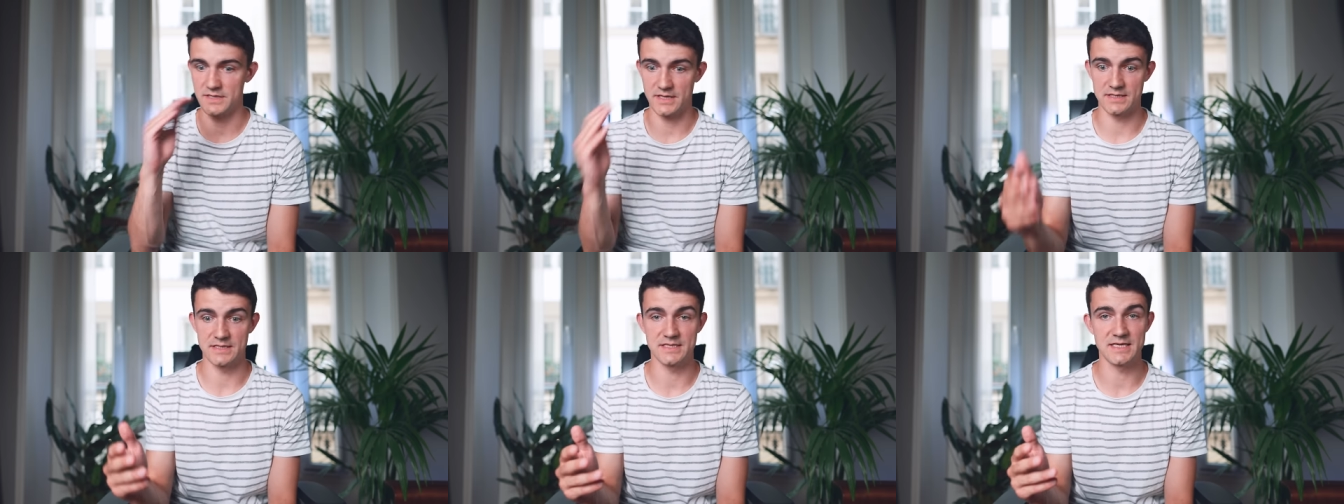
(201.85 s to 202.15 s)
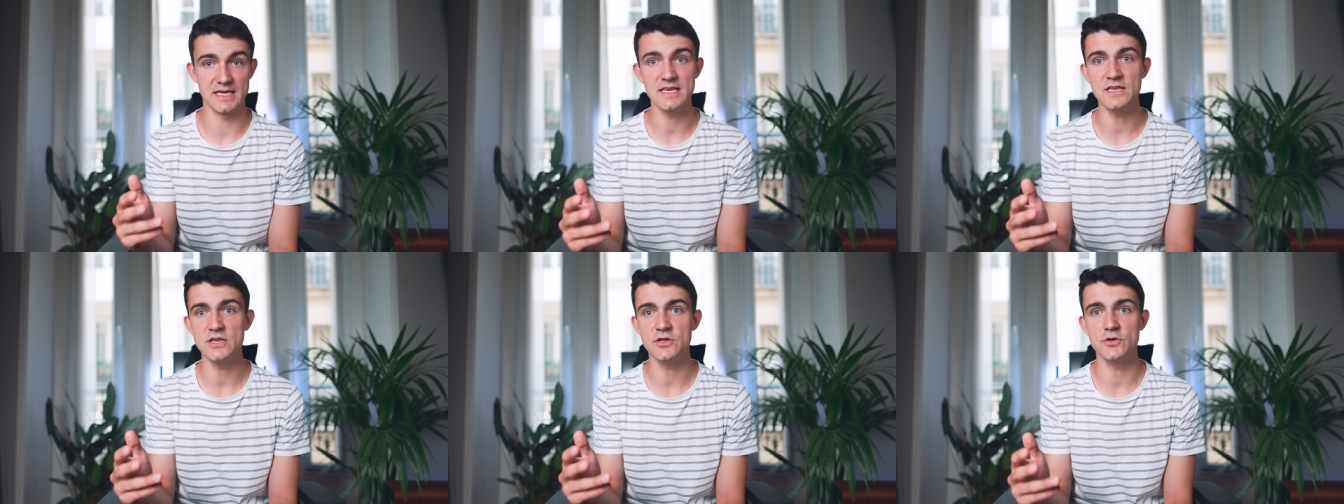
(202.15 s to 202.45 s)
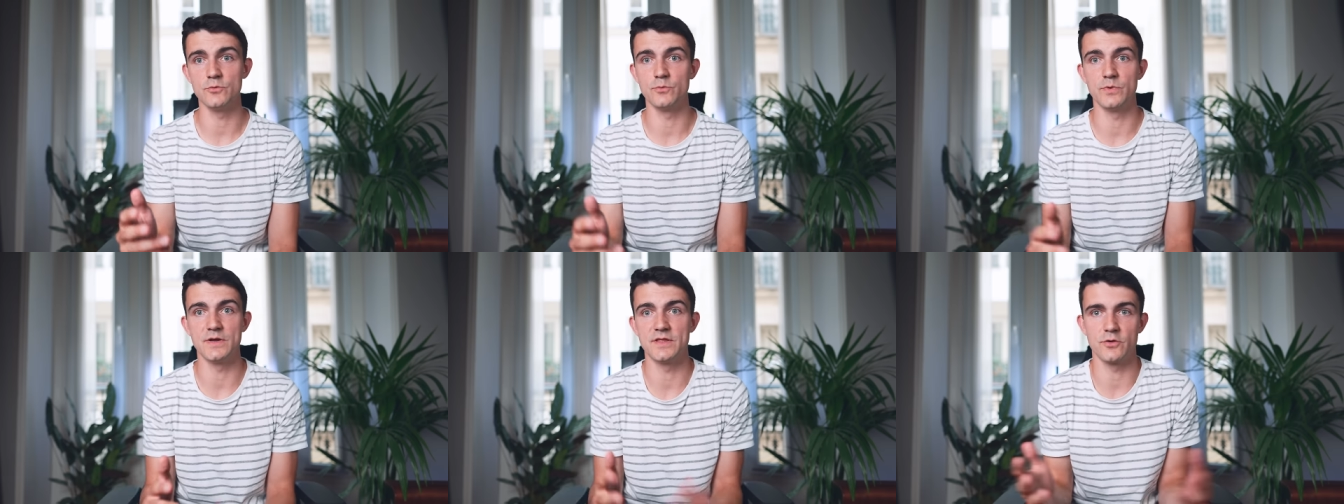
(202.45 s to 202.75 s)

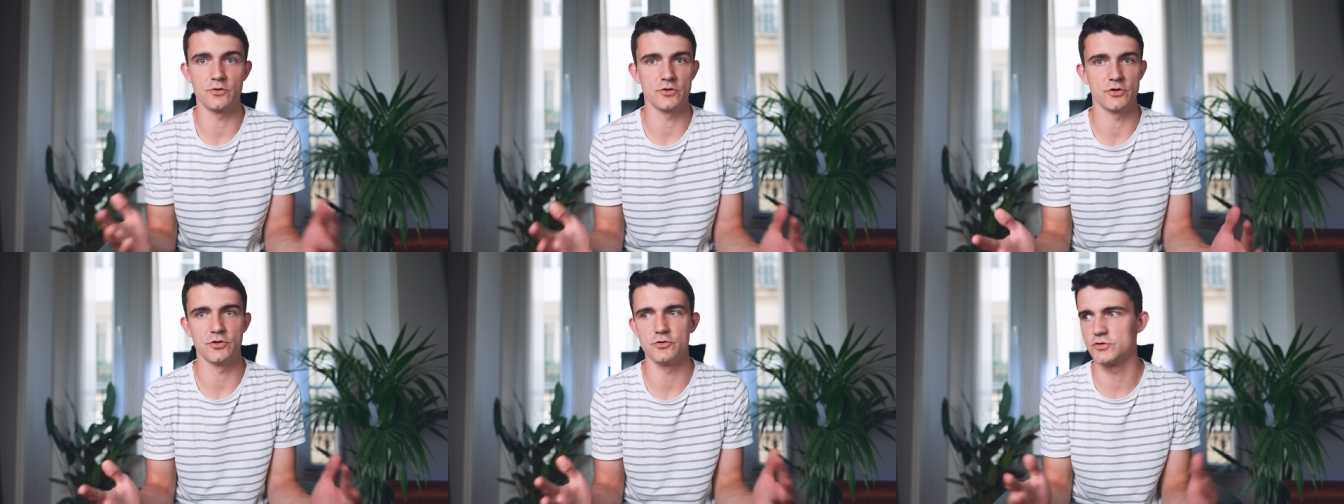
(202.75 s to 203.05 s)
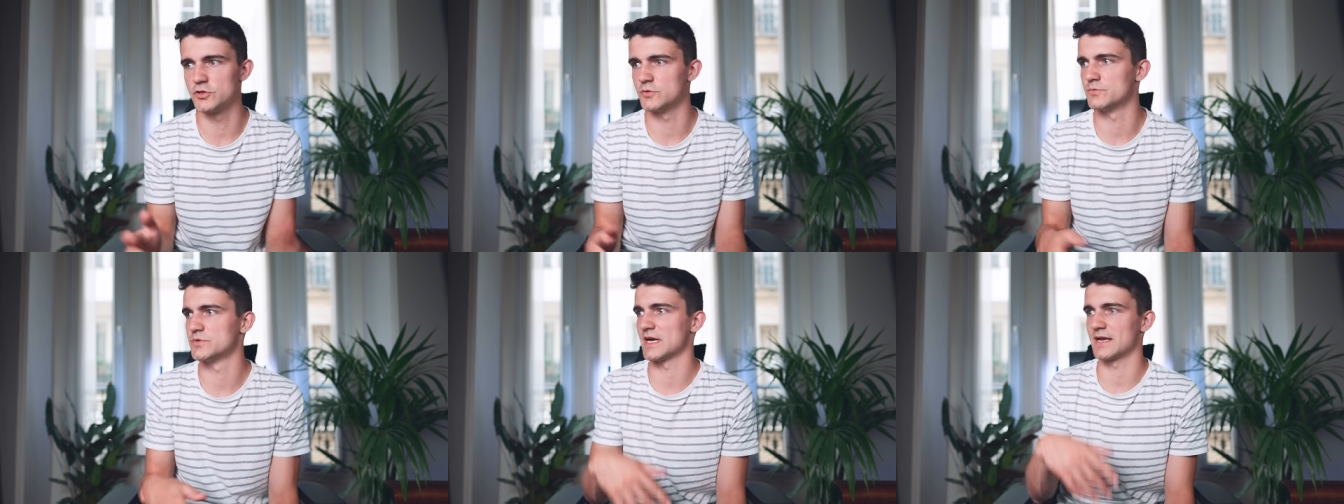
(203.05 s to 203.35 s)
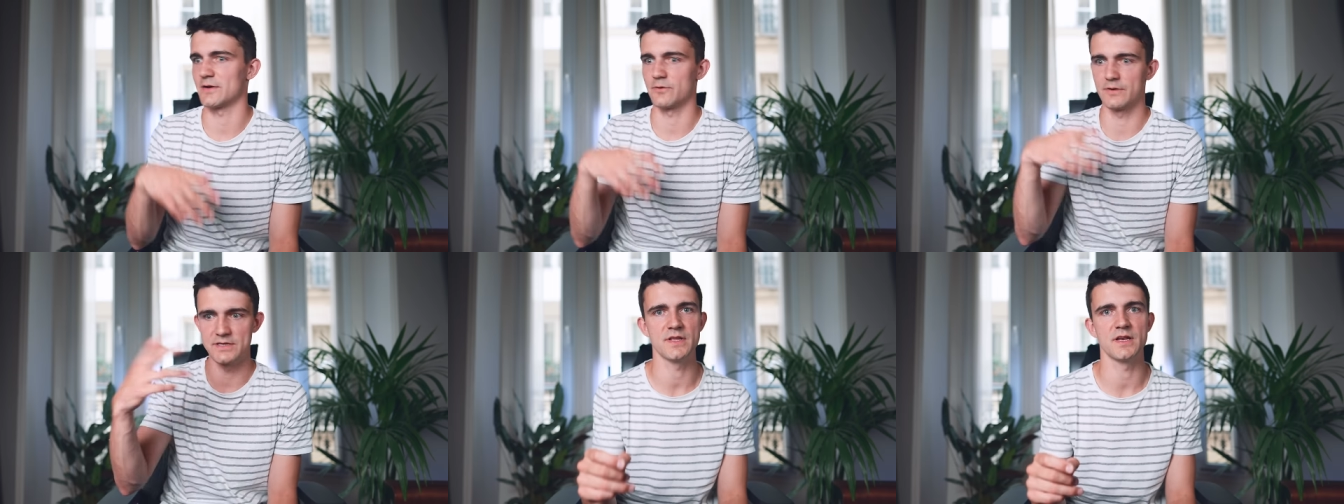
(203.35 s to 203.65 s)
continue with your YouTube
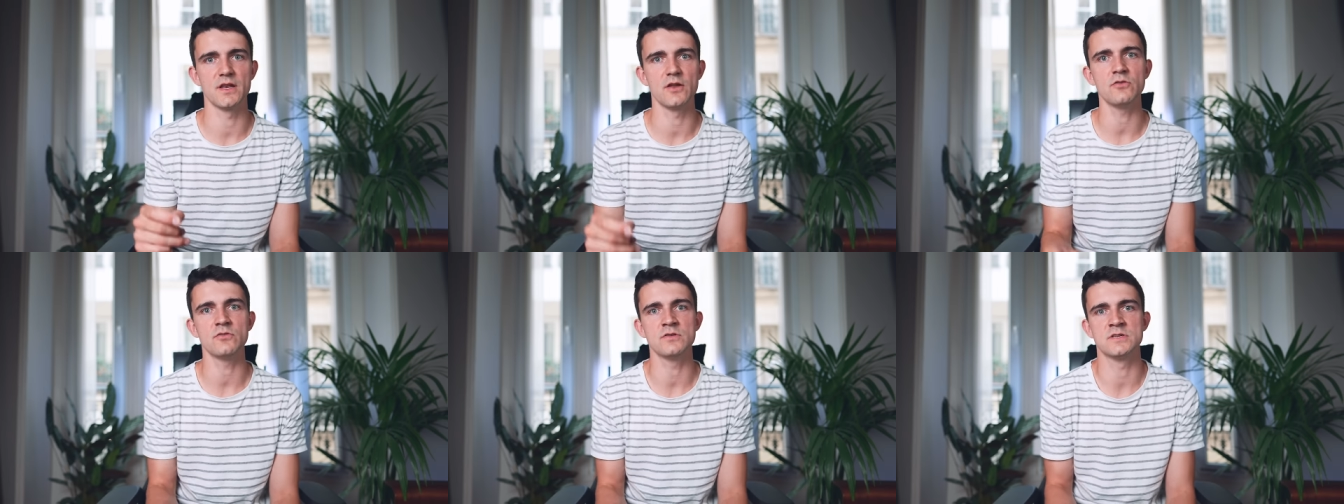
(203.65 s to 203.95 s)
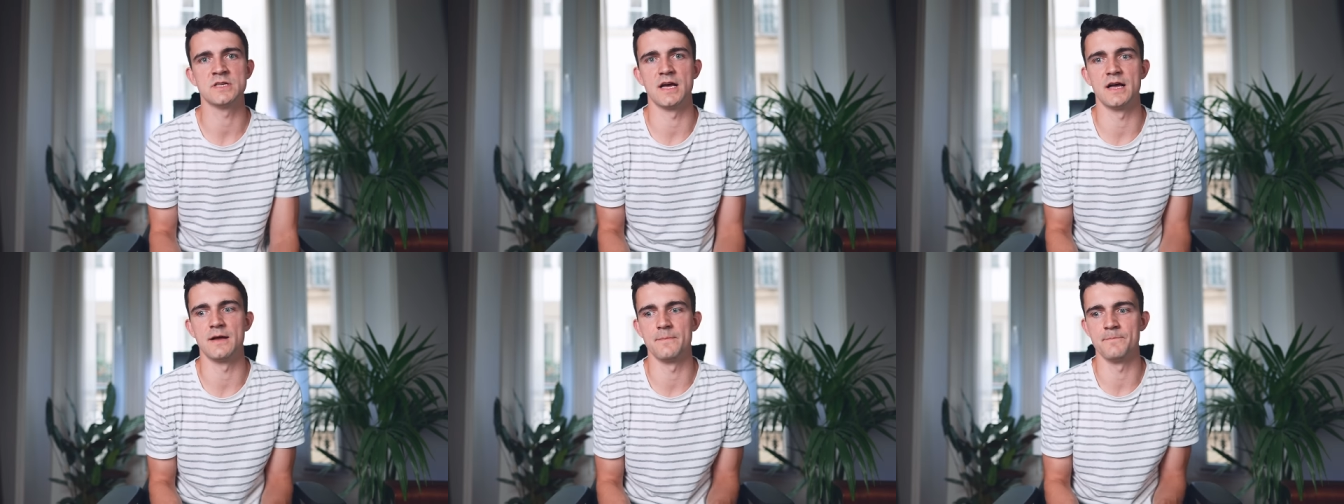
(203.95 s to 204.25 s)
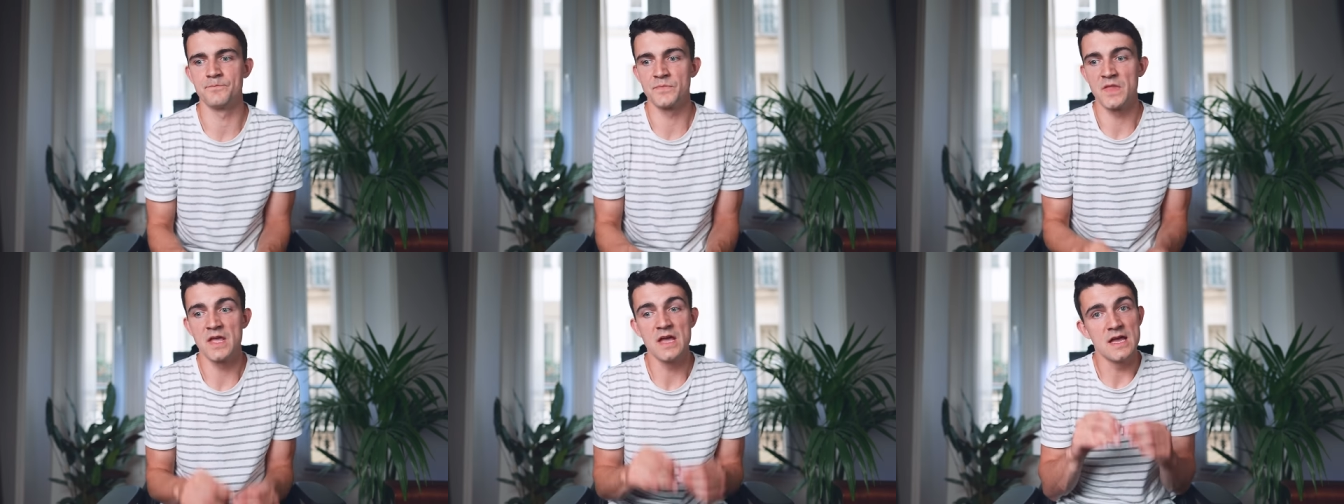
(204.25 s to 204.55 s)
channel in the long term?